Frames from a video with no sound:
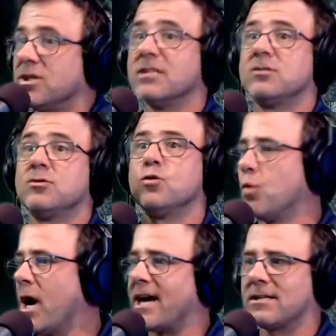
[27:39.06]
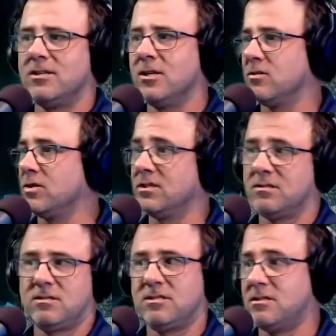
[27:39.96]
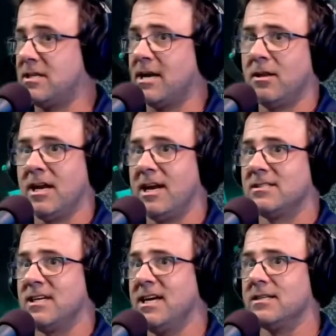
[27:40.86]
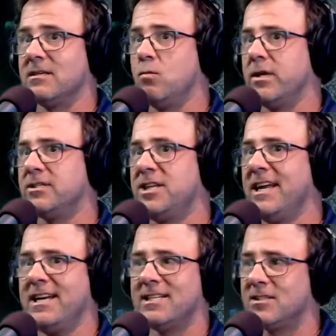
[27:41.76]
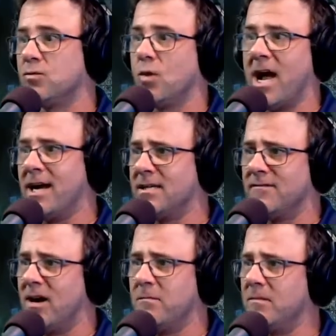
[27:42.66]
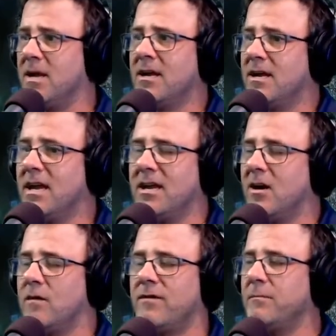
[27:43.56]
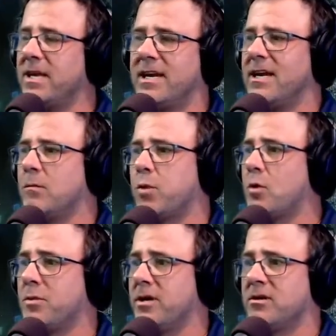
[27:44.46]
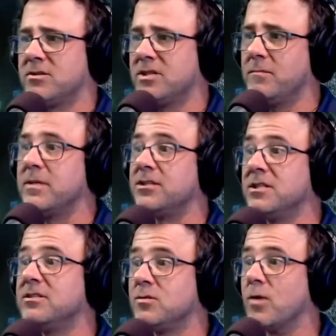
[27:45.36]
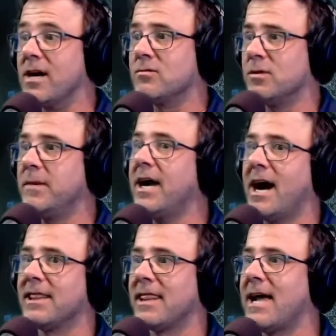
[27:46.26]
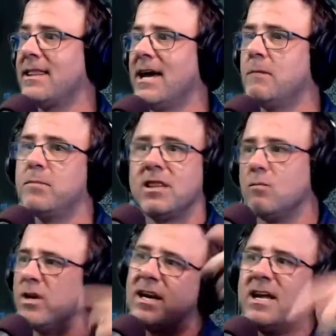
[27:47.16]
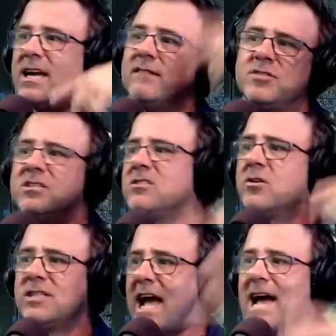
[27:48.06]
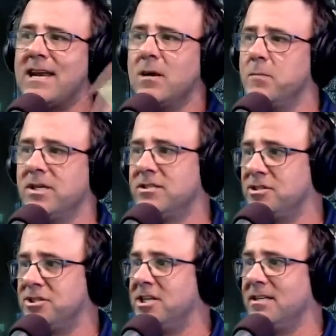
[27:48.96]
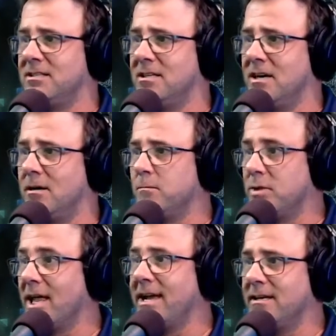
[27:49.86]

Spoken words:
just direct. Just tell it as it is. And when Shannon is direct, if I'm being inappropriate or something, and she's direct with me, I like that. But then if she starts adding a bunch of shit to the plate